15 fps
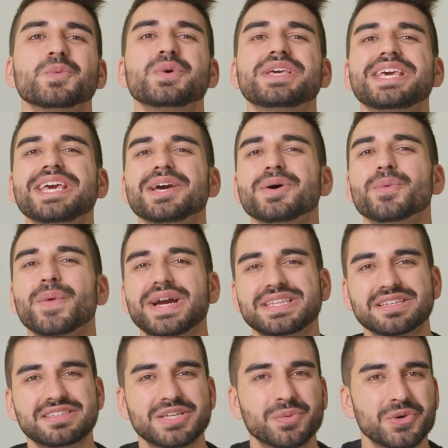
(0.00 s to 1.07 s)
We can't wait
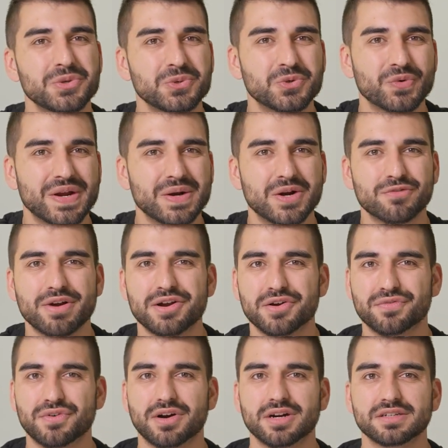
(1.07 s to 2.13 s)
to see what you create on
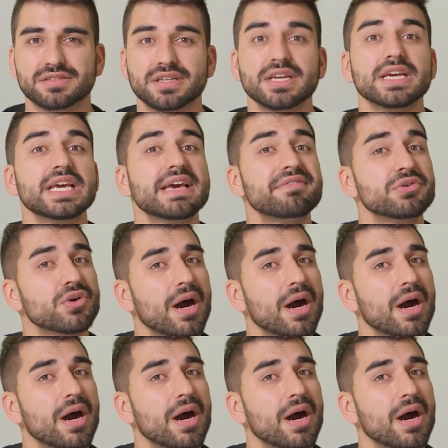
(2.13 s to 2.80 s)
Renderforest. If you